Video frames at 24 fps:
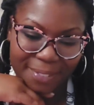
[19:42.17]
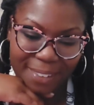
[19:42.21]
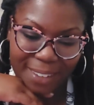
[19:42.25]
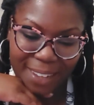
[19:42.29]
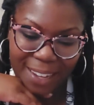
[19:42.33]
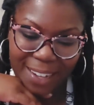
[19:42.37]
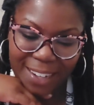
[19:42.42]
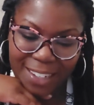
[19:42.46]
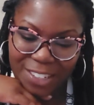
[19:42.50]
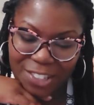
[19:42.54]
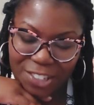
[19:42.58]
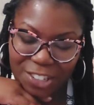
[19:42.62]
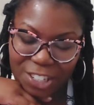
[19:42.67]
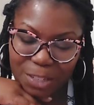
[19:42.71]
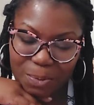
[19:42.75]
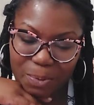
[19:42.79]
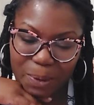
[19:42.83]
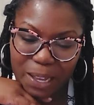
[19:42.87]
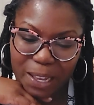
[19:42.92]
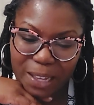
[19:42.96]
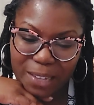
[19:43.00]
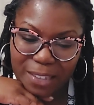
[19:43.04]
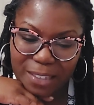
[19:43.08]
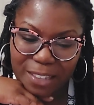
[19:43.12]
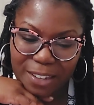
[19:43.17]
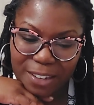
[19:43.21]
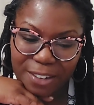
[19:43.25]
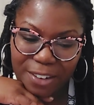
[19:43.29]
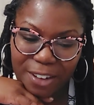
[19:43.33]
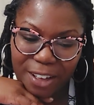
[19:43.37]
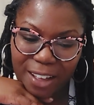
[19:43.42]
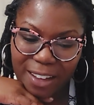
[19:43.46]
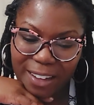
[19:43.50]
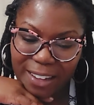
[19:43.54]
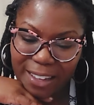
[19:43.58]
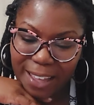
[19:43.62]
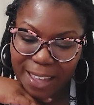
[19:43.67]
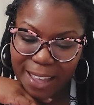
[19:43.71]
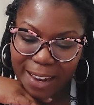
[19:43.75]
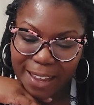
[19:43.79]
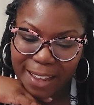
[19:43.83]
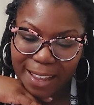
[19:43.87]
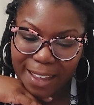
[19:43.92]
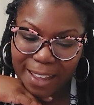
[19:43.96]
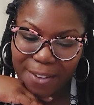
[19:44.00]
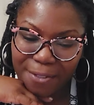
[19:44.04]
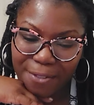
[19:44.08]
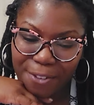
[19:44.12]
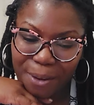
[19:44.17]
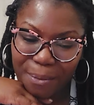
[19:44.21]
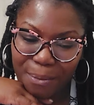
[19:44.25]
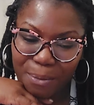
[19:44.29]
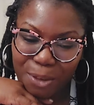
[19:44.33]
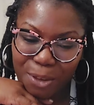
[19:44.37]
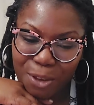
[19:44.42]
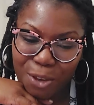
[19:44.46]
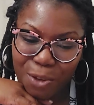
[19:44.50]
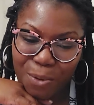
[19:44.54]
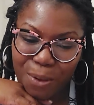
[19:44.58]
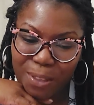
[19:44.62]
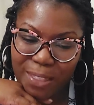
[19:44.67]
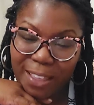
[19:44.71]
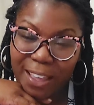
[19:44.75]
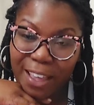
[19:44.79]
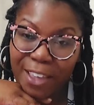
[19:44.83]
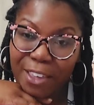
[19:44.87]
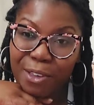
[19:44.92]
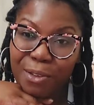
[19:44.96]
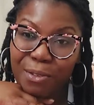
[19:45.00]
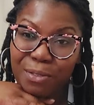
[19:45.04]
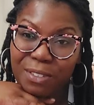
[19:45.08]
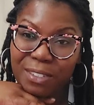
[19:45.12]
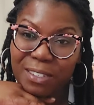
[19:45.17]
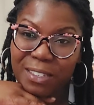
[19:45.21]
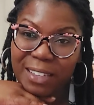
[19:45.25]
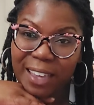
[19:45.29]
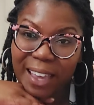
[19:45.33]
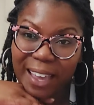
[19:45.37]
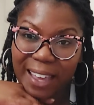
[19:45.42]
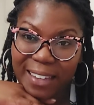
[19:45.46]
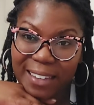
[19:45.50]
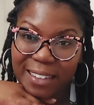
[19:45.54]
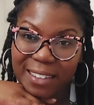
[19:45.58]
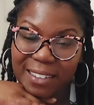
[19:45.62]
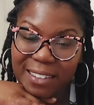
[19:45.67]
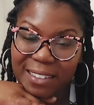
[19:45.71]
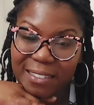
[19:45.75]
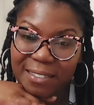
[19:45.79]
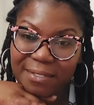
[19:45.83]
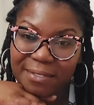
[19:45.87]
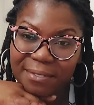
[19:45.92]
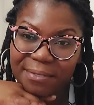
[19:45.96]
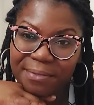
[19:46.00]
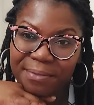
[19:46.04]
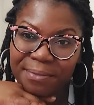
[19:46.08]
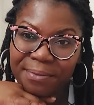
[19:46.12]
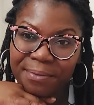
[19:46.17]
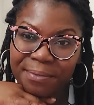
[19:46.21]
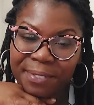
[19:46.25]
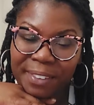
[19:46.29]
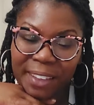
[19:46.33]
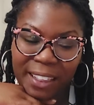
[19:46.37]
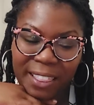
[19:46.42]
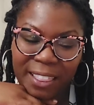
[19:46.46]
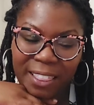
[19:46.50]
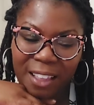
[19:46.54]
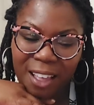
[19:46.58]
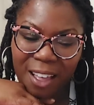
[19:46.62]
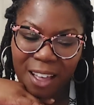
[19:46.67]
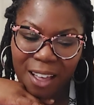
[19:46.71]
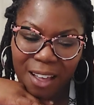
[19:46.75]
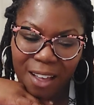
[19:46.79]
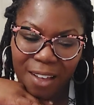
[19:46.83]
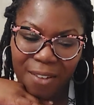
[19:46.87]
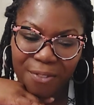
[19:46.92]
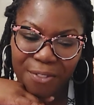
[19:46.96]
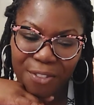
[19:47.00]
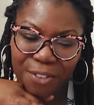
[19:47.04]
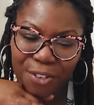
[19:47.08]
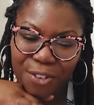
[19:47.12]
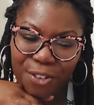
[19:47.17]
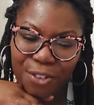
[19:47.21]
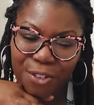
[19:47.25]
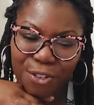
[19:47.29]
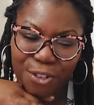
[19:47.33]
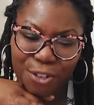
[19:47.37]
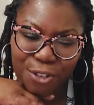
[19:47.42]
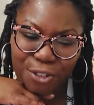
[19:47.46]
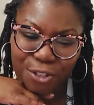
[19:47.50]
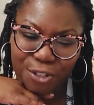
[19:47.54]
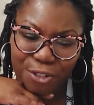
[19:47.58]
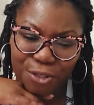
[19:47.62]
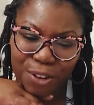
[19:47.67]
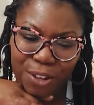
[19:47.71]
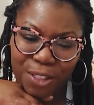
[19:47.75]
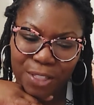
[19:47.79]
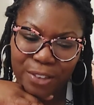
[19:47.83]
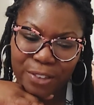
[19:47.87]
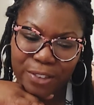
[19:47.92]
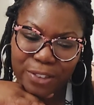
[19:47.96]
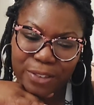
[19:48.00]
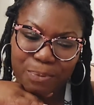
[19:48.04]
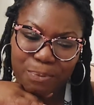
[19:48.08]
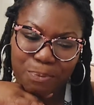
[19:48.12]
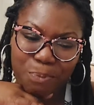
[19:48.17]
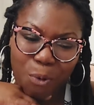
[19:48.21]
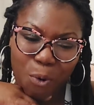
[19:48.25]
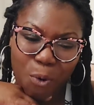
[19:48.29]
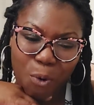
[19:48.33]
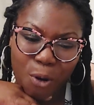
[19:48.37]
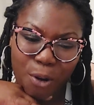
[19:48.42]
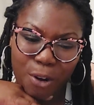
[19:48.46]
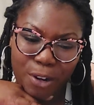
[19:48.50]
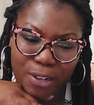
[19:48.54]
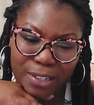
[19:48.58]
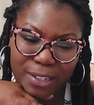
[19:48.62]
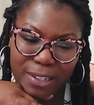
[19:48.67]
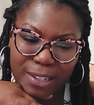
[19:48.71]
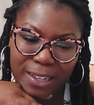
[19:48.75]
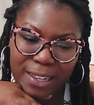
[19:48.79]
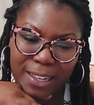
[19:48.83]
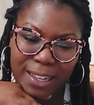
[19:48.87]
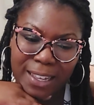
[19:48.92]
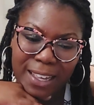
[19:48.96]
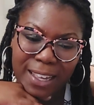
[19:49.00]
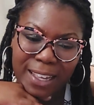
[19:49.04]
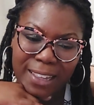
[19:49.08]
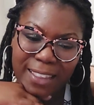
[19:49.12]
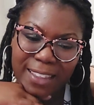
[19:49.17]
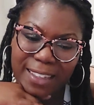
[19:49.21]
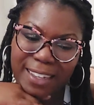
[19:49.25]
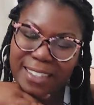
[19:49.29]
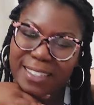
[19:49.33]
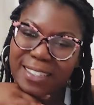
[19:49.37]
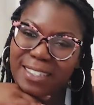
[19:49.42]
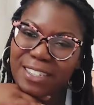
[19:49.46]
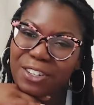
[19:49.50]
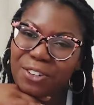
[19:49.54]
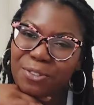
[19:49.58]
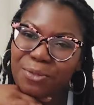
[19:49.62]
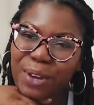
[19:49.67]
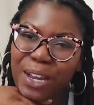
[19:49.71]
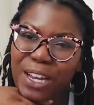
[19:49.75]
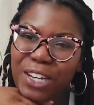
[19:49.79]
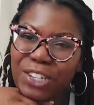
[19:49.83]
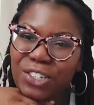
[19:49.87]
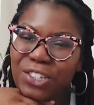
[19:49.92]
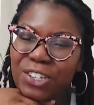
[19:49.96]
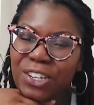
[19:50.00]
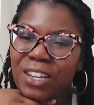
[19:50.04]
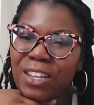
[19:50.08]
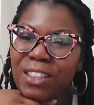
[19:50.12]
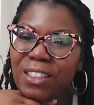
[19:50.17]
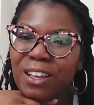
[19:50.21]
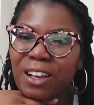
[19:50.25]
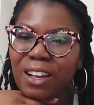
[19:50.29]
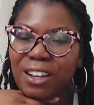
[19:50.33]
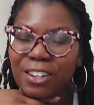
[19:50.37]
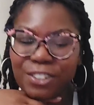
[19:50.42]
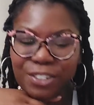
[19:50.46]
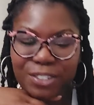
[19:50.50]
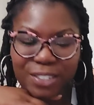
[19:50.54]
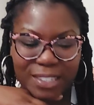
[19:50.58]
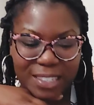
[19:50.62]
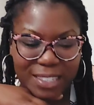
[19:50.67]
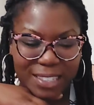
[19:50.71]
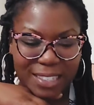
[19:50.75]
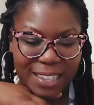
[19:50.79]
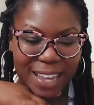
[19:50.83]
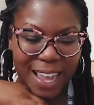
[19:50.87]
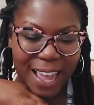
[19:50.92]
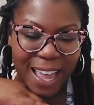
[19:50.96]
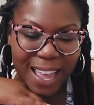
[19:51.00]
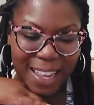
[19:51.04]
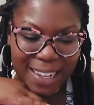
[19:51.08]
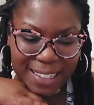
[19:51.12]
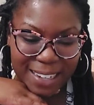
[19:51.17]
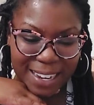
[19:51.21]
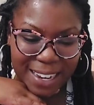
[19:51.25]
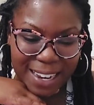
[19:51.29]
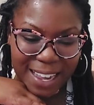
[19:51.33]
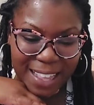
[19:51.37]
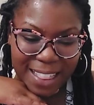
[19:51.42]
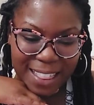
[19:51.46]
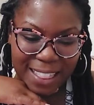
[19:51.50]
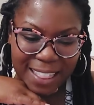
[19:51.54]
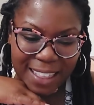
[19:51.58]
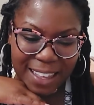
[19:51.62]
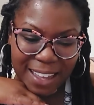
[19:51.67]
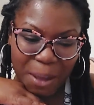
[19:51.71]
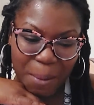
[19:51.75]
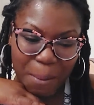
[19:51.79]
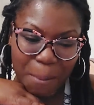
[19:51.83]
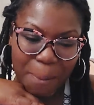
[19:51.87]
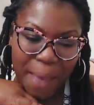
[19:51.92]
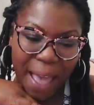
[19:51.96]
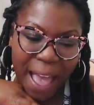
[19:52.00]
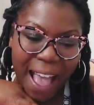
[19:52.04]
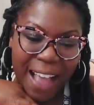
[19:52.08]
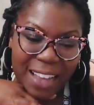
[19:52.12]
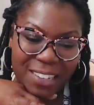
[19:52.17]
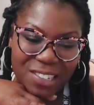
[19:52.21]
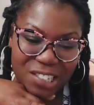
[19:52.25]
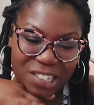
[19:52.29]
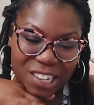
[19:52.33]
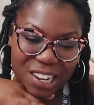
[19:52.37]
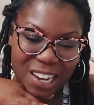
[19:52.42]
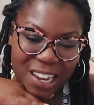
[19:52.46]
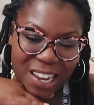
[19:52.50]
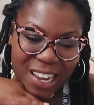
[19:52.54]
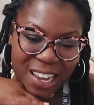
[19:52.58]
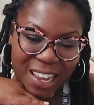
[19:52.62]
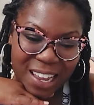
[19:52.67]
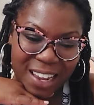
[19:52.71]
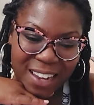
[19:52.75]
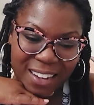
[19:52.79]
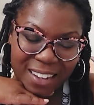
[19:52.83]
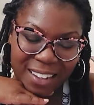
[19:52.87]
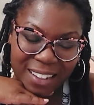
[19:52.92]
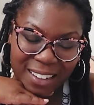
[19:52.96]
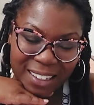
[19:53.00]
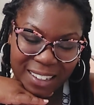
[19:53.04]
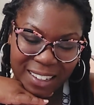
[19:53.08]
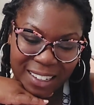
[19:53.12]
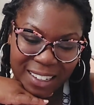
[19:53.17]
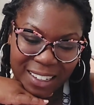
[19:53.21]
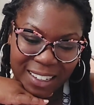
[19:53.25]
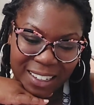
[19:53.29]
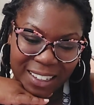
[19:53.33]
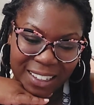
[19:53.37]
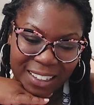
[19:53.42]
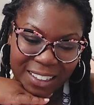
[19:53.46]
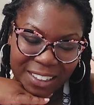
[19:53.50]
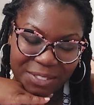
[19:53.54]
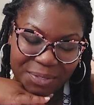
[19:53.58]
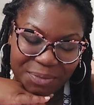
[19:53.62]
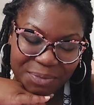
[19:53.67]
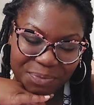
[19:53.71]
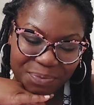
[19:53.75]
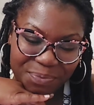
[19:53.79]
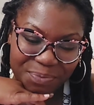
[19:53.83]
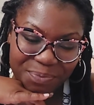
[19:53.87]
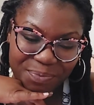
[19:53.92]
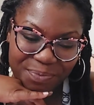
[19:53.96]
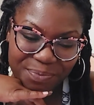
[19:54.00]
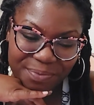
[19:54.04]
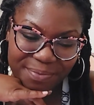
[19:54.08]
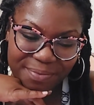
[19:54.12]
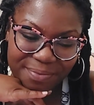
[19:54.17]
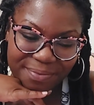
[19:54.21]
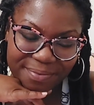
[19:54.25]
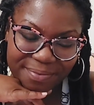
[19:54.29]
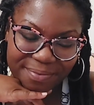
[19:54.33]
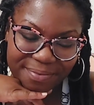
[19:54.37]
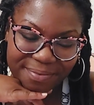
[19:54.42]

And it's just because they're not getting from you what they used to get. Mm -hmm. The love, the nurturing, the support, the consideration, the understanding, the compassion. Mm-hmm.